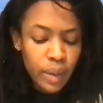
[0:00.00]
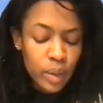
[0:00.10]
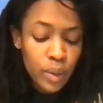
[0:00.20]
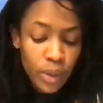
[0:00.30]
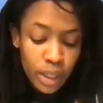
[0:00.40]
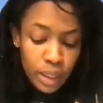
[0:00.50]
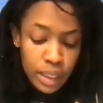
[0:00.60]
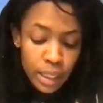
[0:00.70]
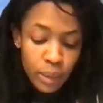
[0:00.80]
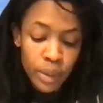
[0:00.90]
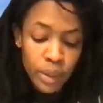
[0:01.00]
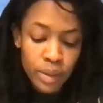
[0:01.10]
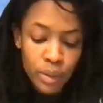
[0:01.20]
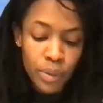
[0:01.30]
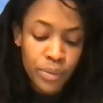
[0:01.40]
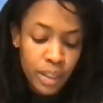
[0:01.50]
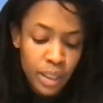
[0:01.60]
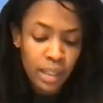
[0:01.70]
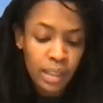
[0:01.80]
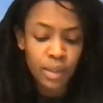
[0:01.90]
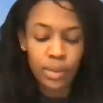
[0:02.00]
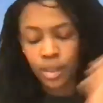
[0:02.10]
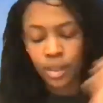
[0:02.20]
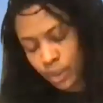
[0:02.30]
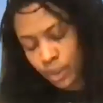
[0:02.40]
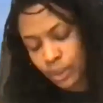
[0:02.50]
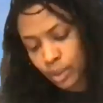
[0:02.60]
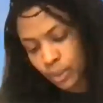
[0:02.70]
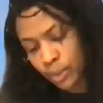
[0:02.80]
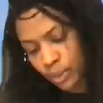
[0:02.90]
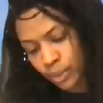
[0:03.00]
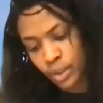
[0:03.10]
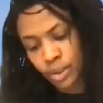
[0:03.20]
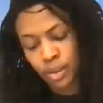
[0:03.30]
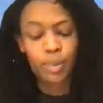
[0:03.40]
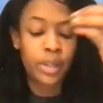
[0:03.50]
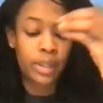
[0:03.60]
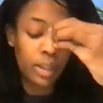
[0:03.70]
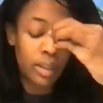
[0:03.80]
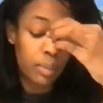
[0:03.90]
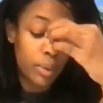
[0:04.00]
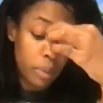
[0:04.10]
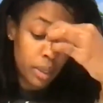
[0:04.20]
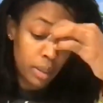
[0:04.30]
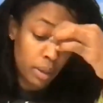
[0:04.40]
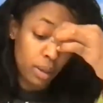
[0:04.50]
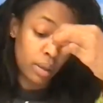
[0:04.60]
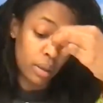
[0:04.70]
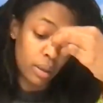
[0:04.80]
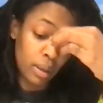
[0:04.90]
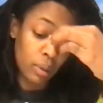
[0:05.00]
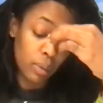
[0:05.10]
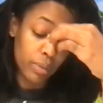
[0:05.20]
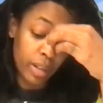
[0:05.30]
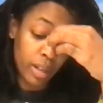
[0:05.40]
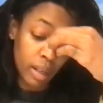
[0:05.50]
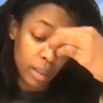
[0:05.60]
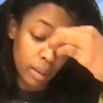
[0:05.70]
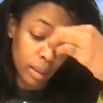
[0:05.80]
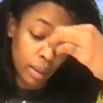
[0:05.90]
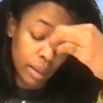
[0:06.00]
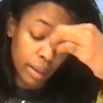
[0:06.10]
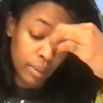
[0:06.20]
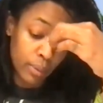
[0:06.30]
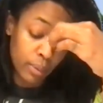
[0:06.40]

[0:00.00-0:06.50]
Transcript: two things like one is graffiti there's like we, we you know we, we just did a project in pompeii looking at, at graffiti and like kind of